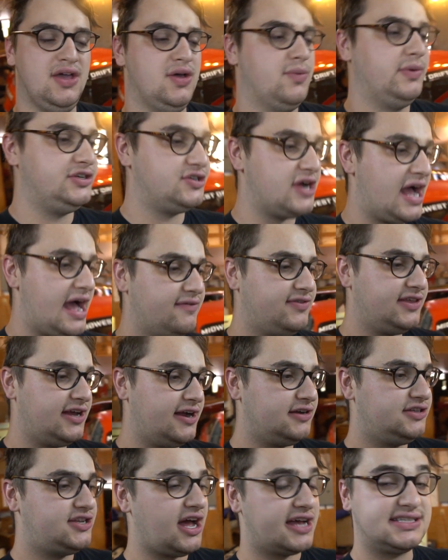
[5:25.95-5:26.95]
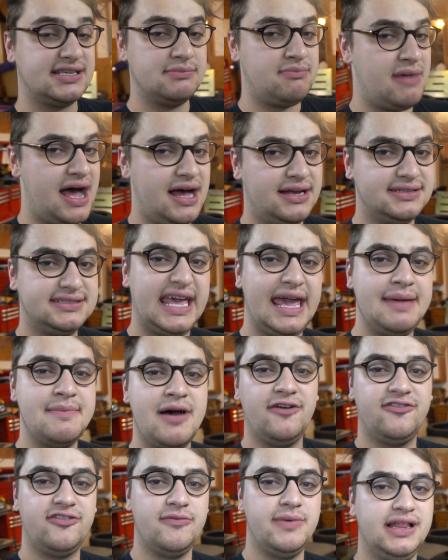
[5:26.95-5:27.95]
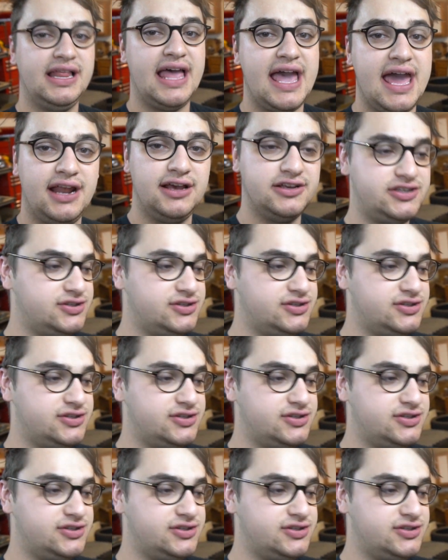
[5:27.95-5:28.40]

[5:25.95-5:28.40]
We drive there. Dustin Miles came out from Atlanta,